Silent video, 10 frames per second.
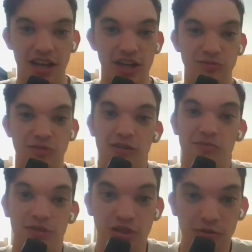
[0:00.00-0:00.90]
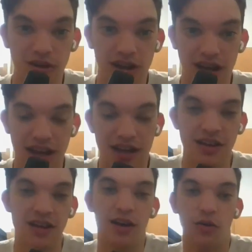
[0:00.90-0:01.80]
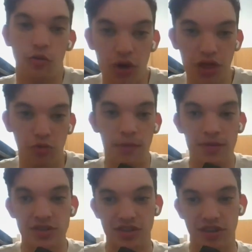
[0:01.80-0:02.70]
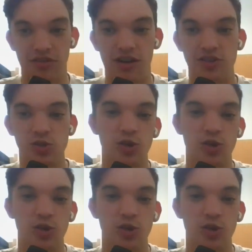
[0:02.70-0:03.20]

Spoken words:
Guess what? We're doing it again with women's lacrosse.